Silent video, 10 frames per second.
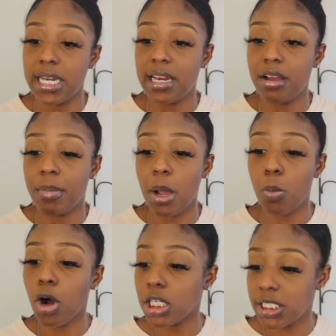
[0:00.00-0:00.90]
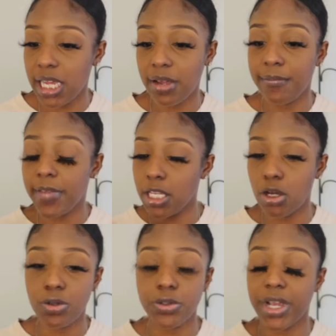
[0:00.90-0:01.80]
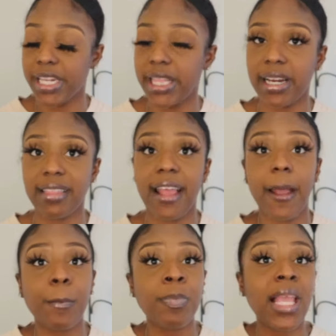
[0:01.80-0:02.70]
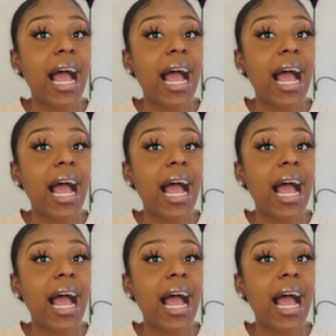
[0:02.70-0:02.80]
in any of my wash day videos or anything like that,